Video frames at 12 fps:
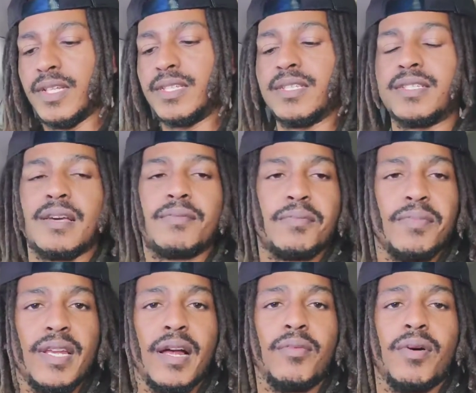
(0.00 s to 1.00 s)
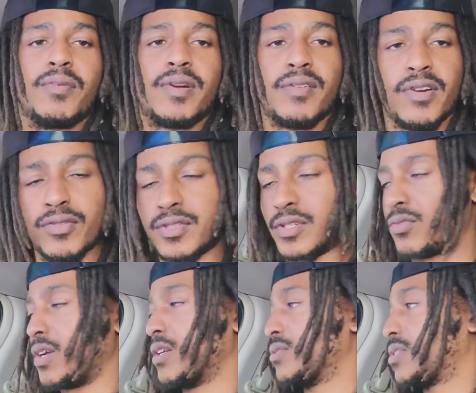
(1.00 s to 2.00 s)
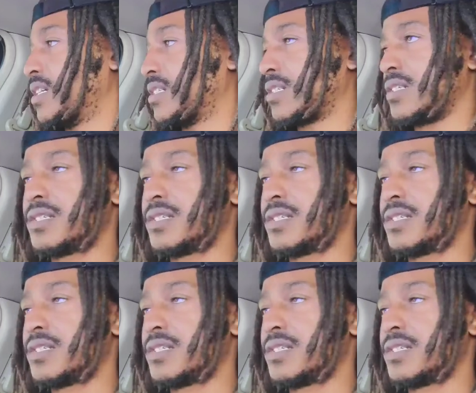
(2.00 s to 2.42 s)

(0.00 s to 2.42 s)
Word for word: This is the type of beat I want when I go to the radio station.